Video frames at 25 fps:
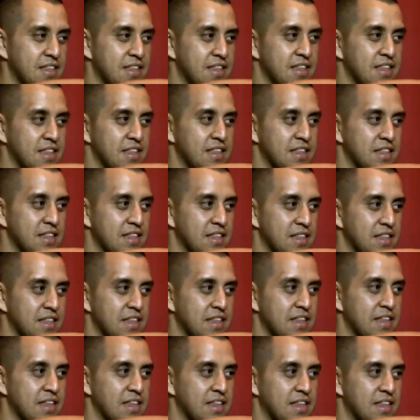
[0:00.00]

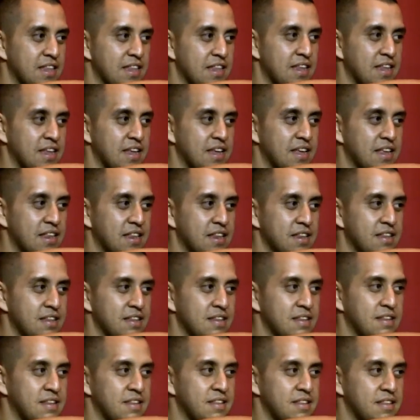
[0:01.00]

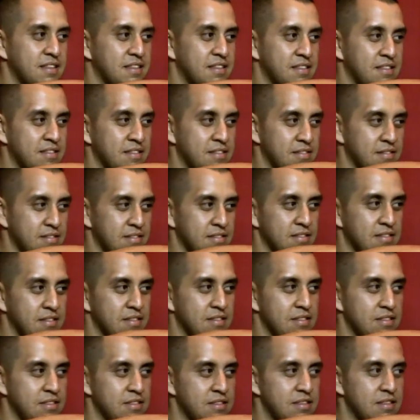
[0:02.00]

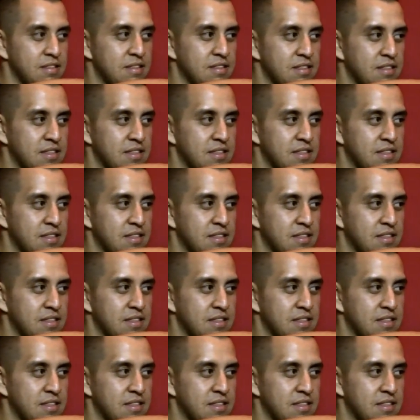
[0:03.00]
[no speech]